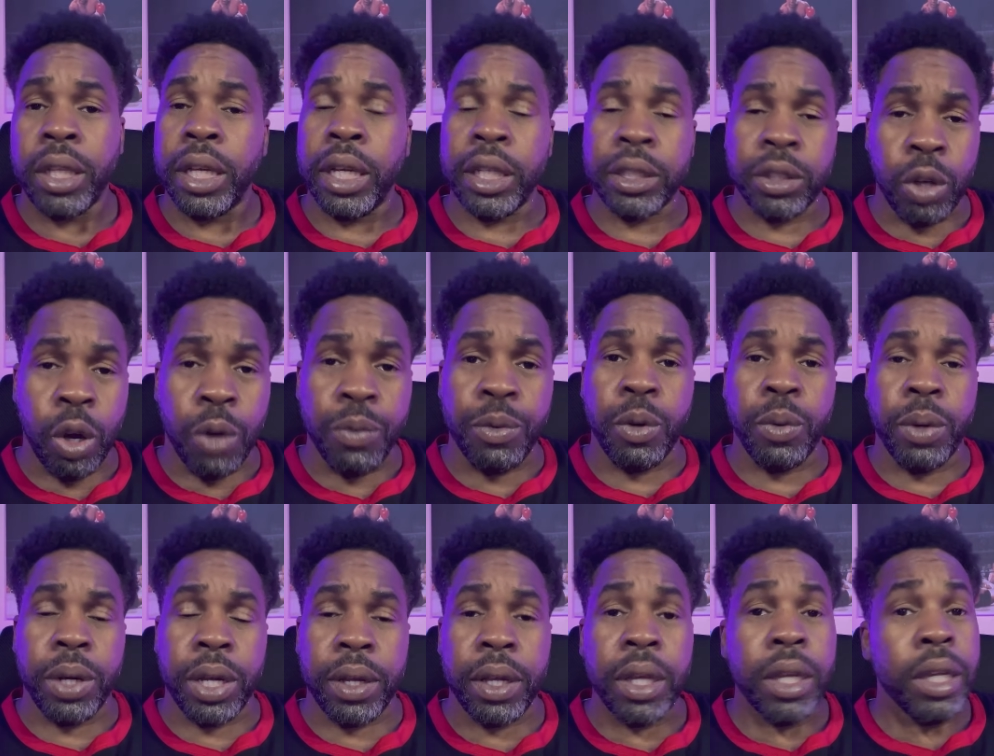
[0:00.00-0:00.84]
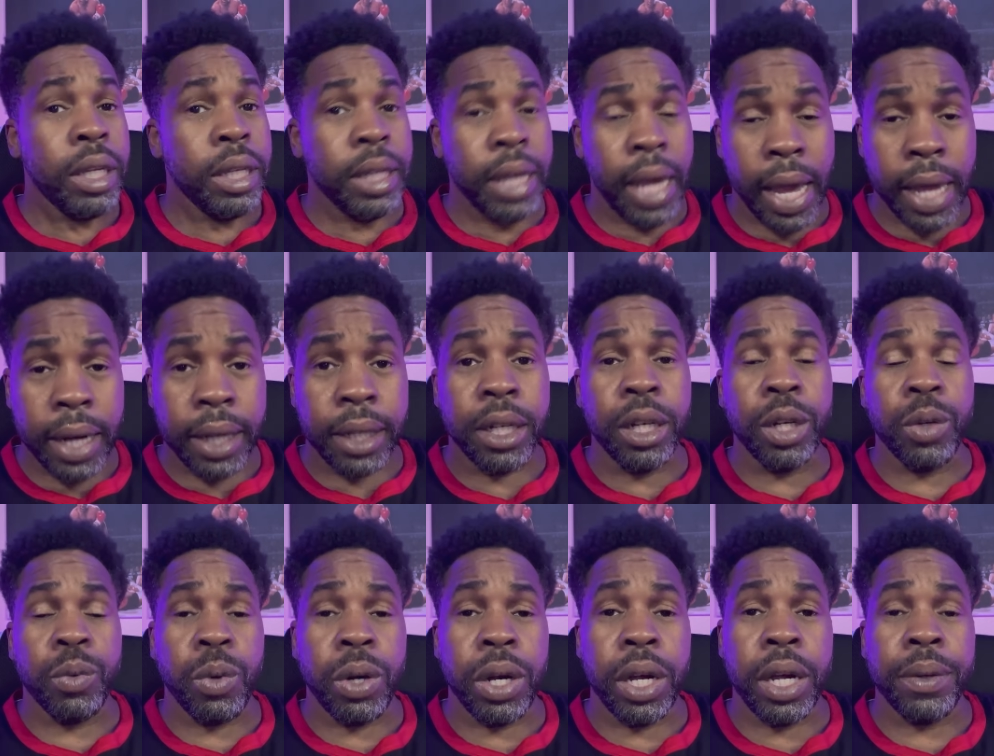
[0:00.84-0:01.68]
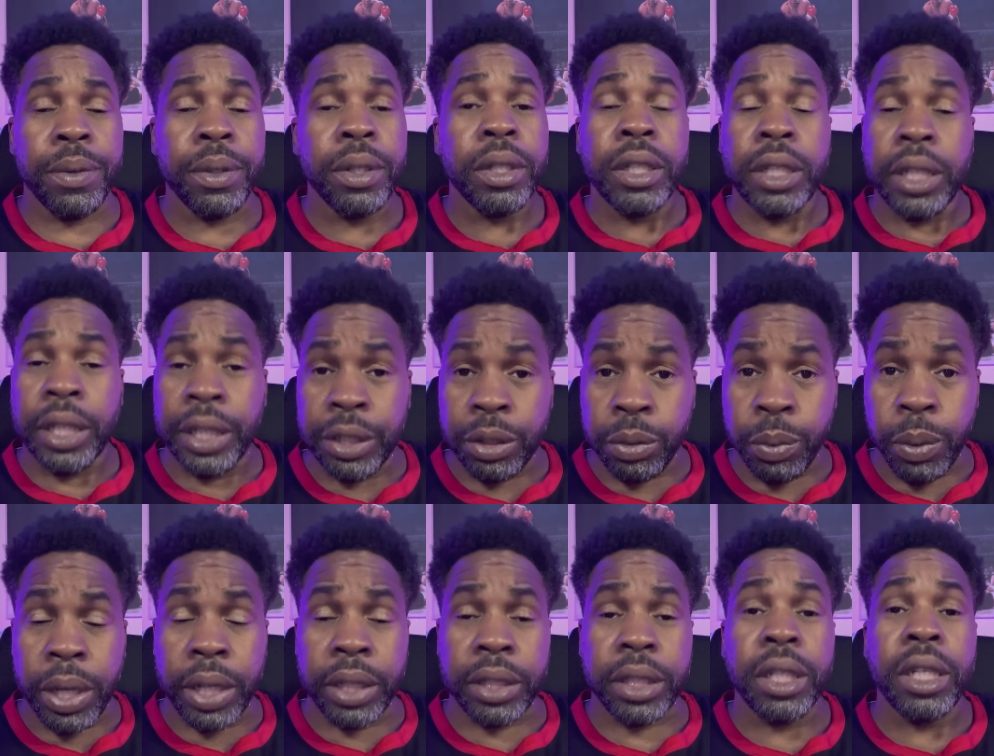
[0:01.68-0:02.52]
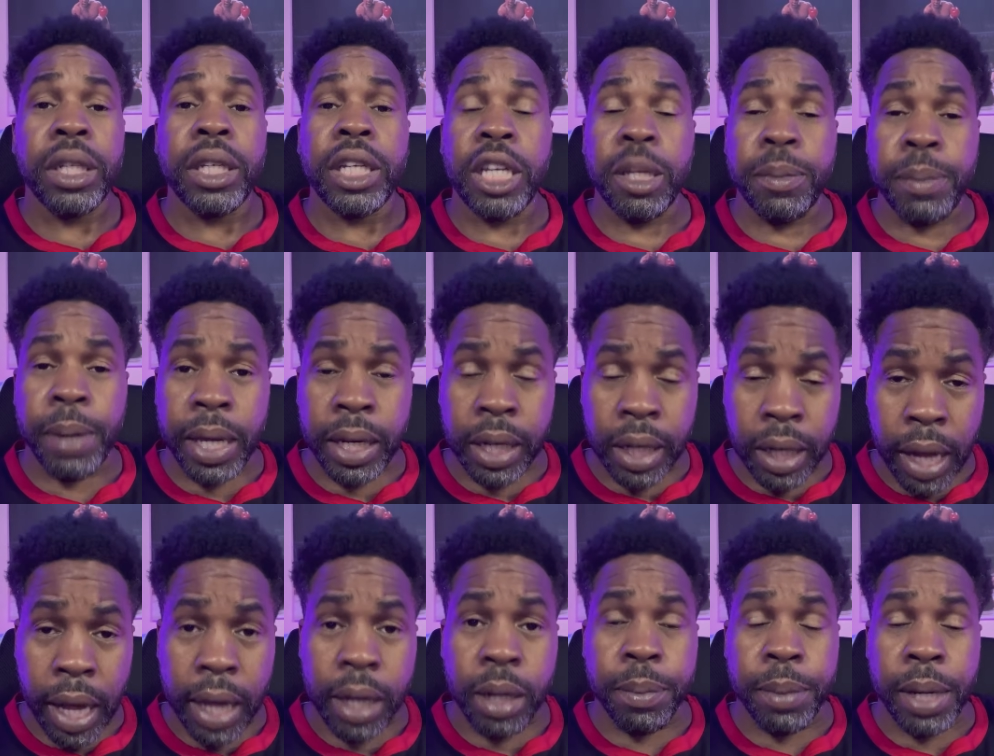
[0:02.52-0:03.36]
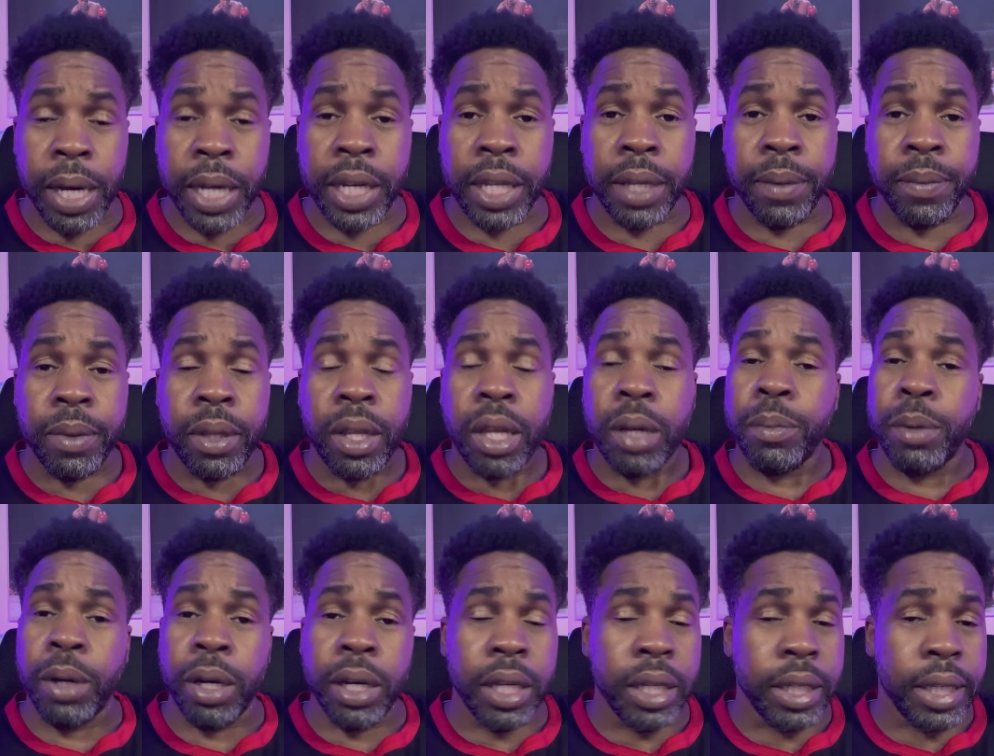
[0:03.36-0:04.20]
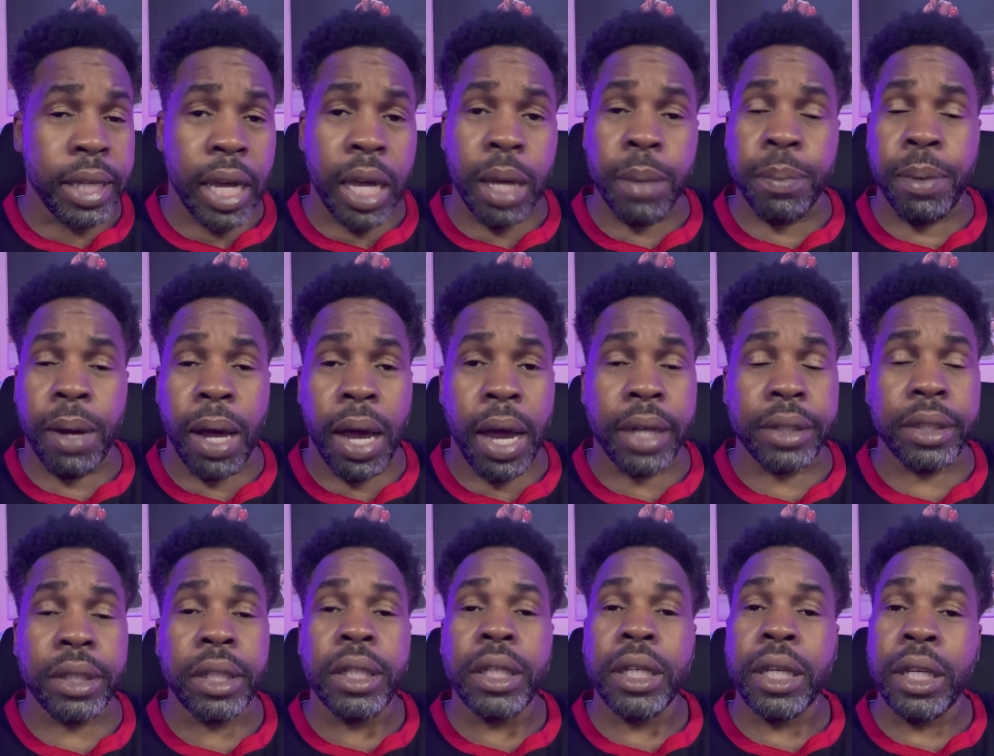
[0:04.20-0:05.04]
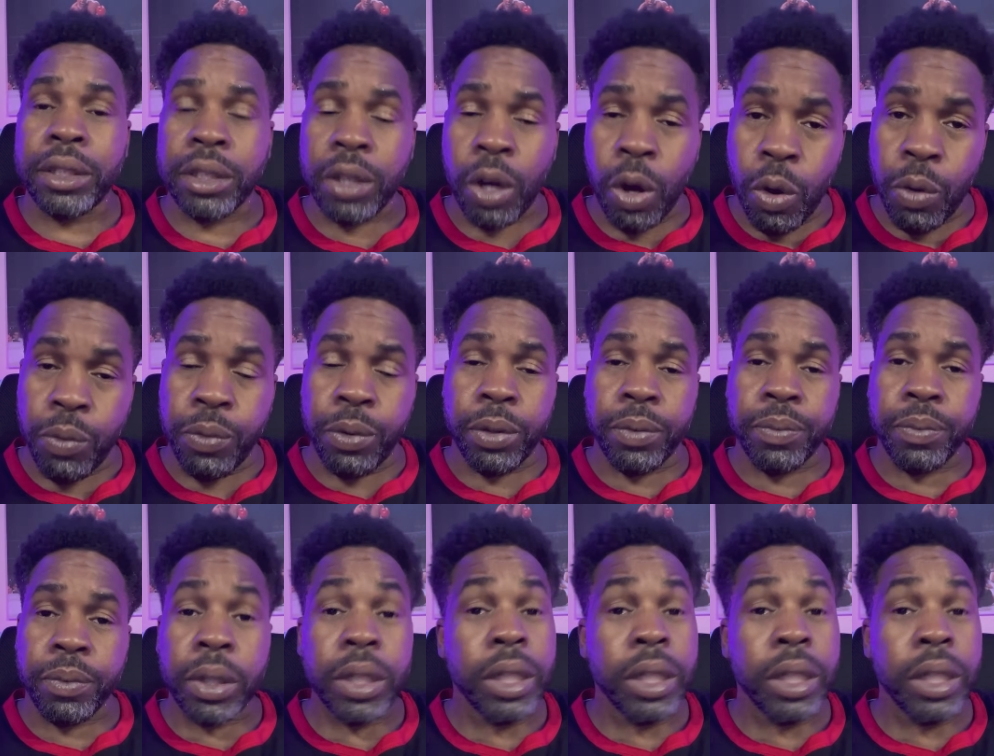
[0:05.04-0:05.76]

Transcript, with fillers: It's over with. He had a good run. He's rich. He made a lot of money, but he can't box. It's over.